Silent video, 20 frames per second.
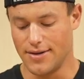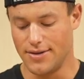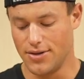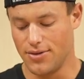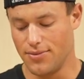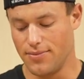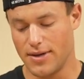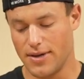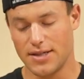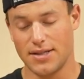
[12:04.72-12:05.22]

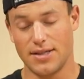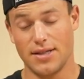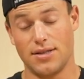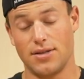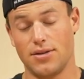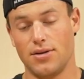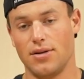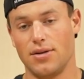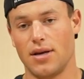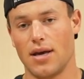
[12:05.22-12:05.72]
do mix
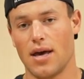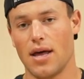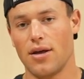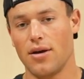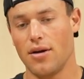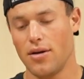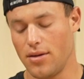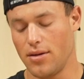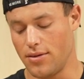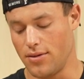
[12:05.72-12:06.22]
these 2
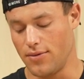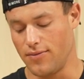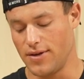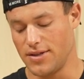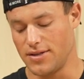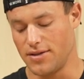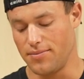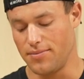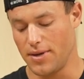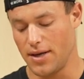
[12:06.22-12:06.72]
together. The
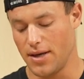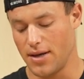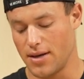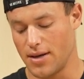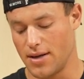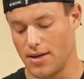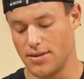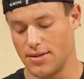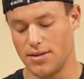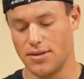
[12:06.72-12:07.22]
reason being
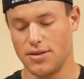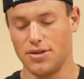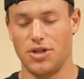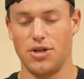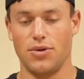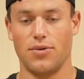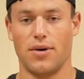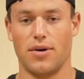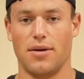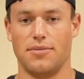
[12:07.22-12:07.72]
is
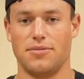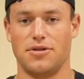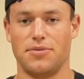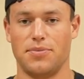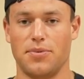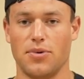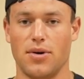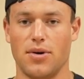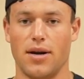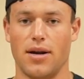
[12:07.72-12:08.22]
G1M
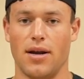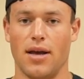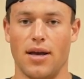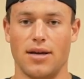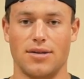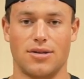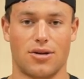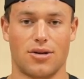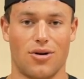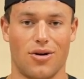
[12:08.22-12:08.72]
Sport
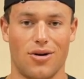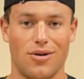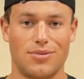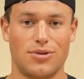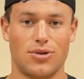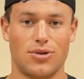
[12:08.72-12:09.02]
is a carb